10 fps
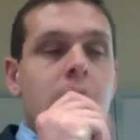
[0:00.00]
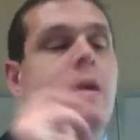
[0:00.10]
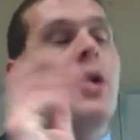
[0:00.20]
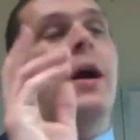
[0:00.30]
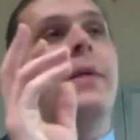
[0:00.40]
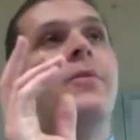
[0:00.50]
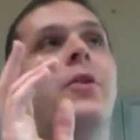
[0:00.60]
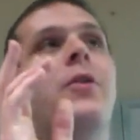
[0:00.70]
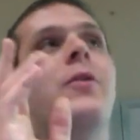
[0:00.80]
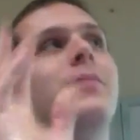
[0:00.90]
okay,
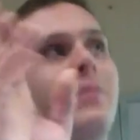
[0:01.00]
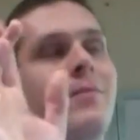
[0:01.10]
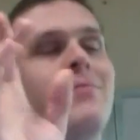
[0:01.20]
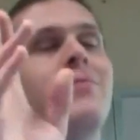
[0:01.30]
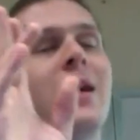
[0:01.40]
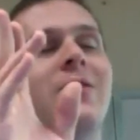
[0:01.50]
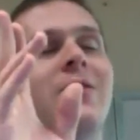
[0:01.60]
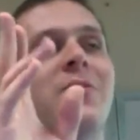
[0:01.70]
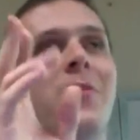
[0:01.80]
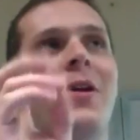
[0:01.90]
so that's a
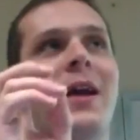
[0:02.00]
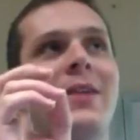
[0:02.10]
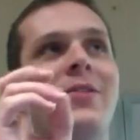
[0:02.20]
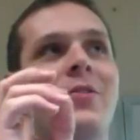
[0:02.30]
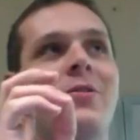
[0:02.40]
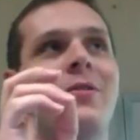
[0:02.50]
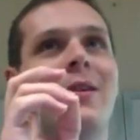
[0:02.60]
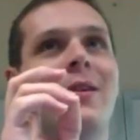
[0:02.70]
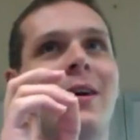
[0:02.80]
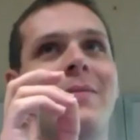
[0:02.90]
smart answer,
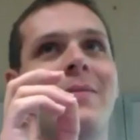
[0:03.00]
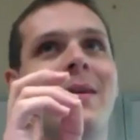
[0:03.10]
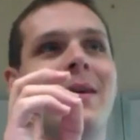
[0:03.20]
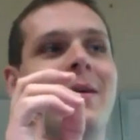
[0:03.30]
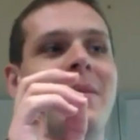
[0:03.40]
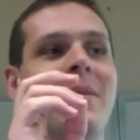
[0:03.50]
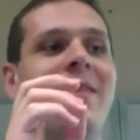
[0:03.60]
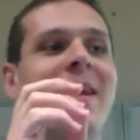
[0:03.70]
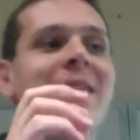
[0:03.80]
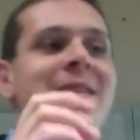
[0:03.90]
um, but I
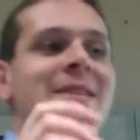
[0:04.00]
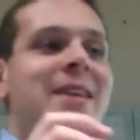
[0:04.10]
think in this